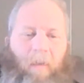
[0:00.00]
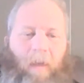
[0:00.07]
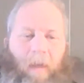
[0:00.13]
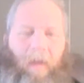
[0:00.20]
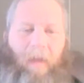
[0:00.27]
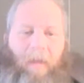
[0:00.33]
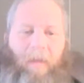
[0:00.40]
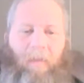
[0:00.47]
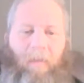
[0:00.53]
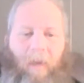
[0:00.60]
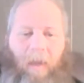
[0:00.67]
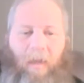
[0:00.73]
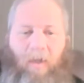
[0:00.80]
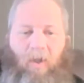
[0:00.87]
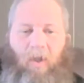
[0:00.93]
but like
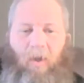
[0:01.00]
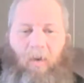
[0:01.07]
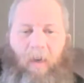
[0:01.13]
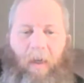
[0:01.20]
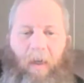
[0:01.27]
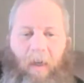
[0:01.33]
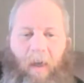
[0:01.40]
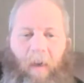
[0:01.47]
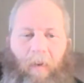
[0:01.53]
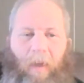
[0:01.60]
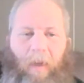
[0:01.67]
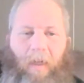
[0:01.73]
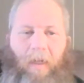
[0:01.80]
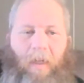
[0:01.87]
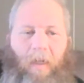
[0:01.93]
somebody is doing a
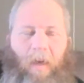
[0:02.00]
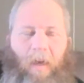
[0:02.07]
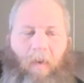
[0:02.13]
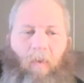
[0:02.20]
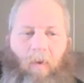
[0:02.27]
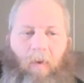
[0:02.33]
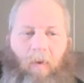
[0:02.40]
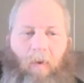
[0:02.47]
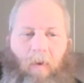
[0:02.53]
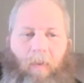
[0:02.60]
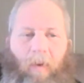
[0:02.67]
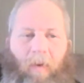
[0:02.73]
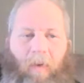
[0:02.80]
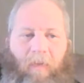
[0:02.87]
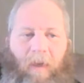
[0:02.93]
collaboration that we're going to
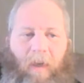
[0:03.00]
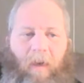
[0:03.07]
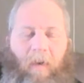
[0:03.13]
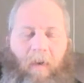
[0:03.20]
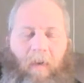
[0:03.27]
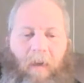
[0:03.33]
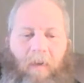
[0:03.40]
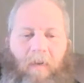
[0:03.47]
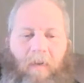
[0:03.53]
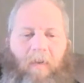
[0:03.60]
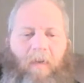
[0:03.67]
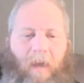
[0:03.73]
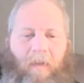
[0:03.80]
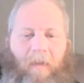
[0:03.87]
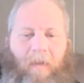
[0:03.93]
put a video into.
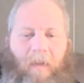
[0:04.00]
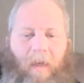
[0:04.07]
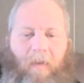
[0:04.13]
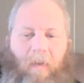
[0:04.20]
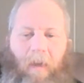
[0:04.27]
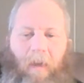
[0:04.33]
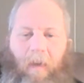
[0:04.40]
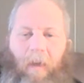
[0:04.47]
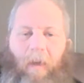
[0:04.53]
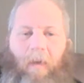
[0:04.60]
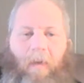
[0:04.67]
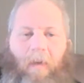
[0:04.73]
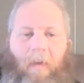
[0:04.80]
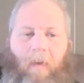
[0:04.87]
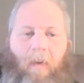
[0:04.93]
That's what I meant.
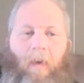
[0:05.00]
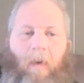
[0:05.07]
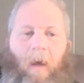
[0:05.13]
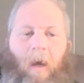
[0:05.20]
So,